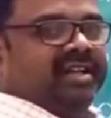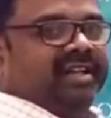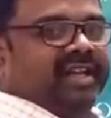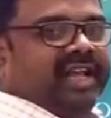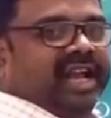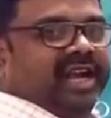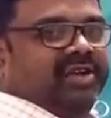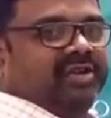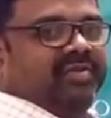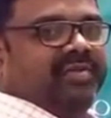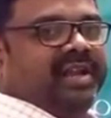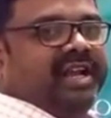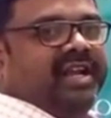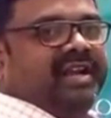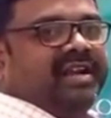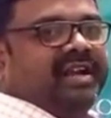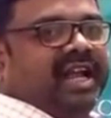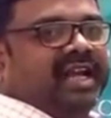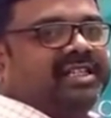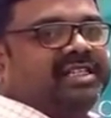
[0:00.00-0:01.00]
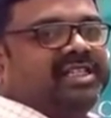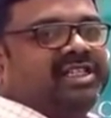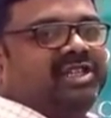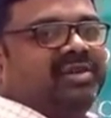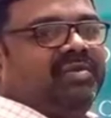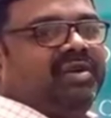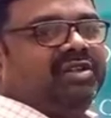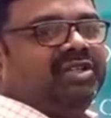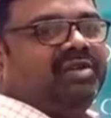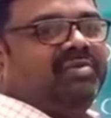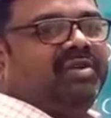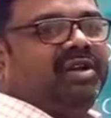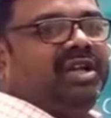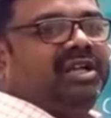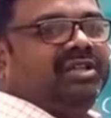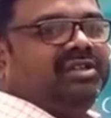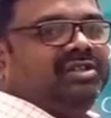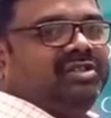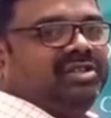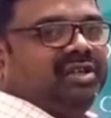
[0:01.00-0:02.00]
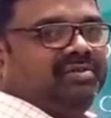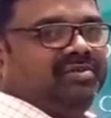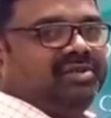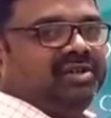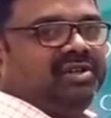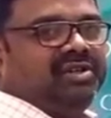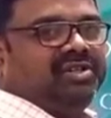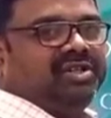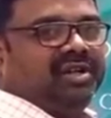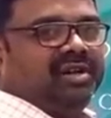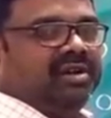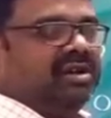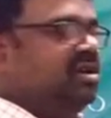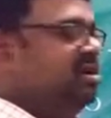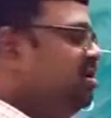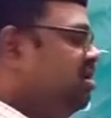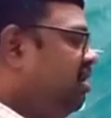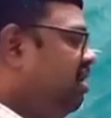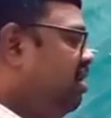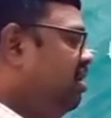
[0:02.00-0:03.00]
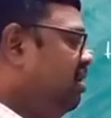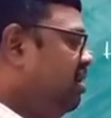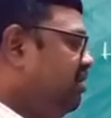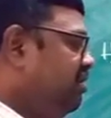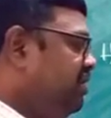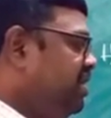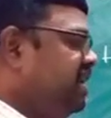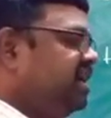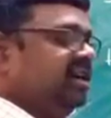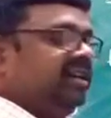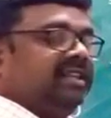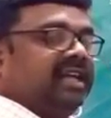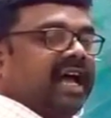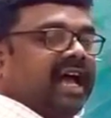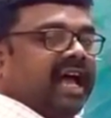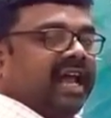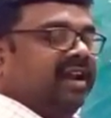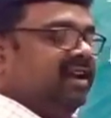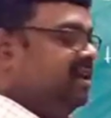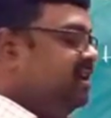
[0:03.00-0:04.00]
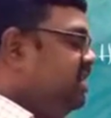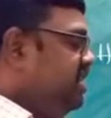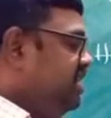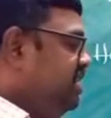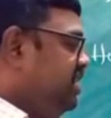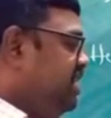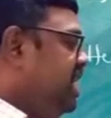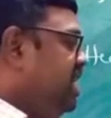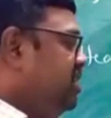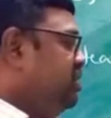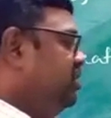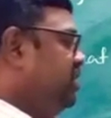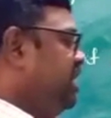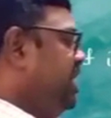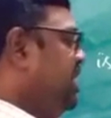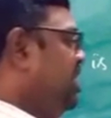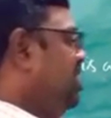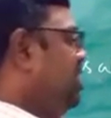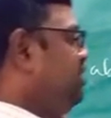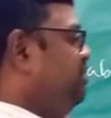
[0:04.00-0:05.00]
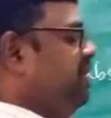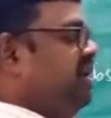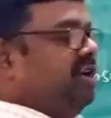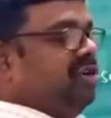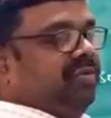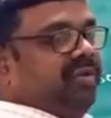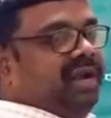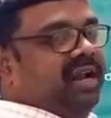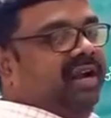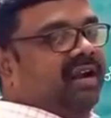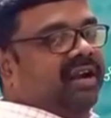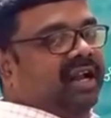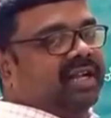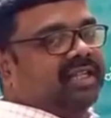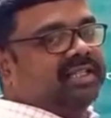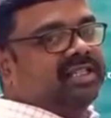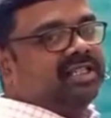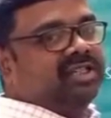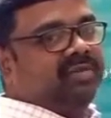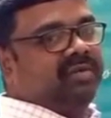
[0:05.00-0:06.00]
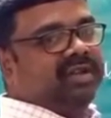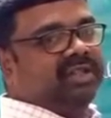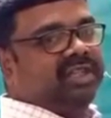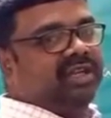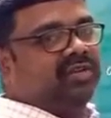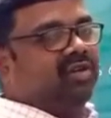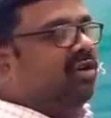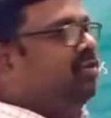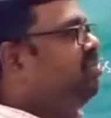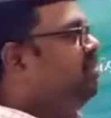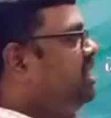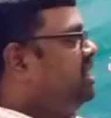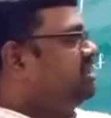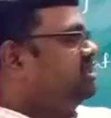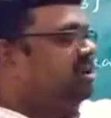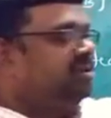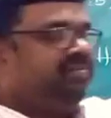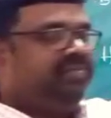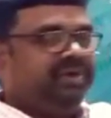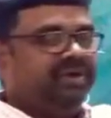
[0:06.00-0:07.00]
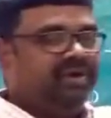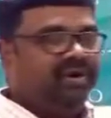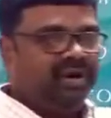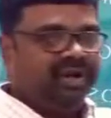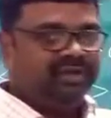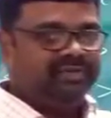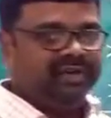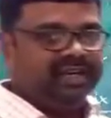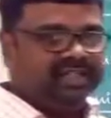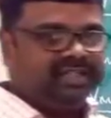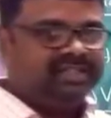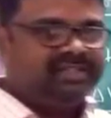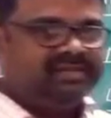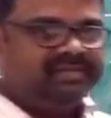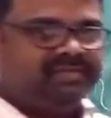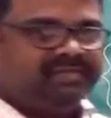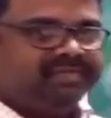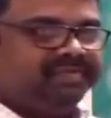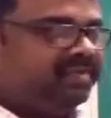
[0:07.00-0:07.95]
to B interactions among the molecules of solution are weaker than A to A or B to B interactions among the components of pure liquids,